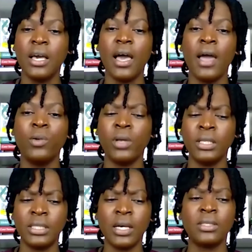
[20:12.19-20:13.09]
And it
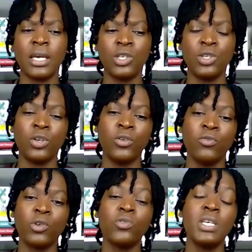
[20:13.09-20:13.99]
sounds like you
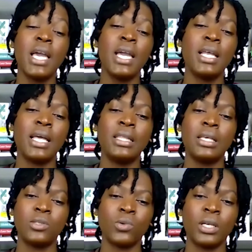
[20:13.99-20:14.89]
created
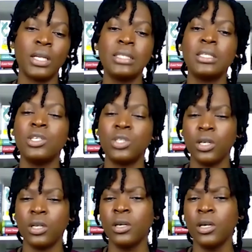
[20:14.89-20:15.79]
this organization,
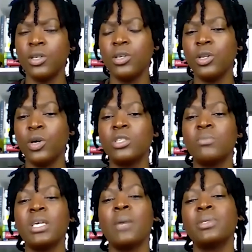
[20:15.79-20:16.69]
to
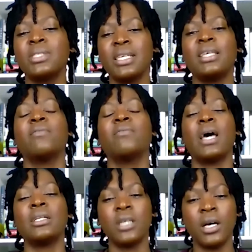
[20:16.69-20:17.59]
be able to give
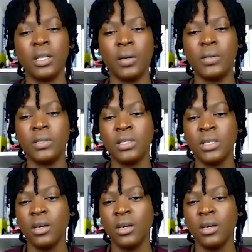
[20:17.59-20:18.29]
that to others.